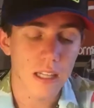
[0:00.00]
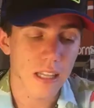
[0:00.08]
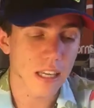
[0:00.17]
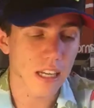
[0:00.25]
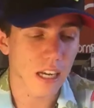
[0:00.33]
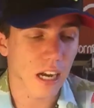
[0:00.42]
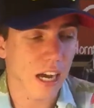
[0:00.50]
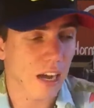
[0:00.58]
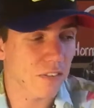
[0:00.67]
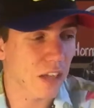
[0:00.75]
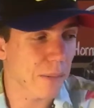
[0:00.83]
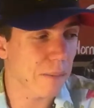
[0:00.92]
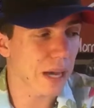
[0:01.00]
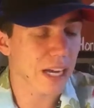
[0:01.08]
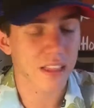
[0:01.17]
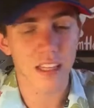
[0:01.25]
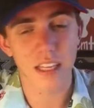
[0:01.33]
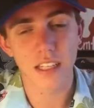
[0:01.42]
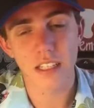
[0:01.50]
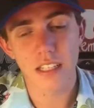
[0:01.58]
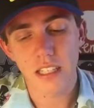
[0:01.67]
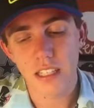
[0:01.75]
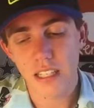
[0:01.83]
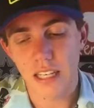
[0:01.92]
They did not have that back then,
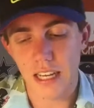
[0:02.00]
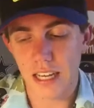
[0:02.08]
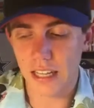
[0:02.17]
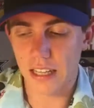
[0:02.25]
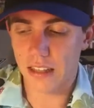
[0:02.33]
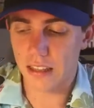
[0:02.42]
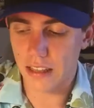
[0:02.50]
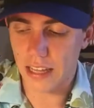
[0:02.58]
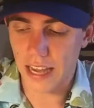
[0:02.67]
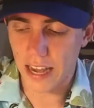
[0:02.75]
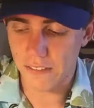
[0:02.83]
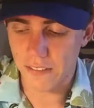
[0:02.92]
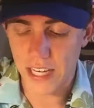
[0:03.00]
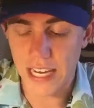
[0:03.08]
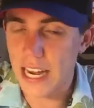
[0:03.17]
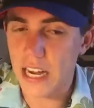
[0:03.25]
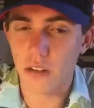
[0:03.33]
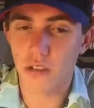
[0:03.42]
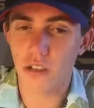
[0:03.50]
and they have it now.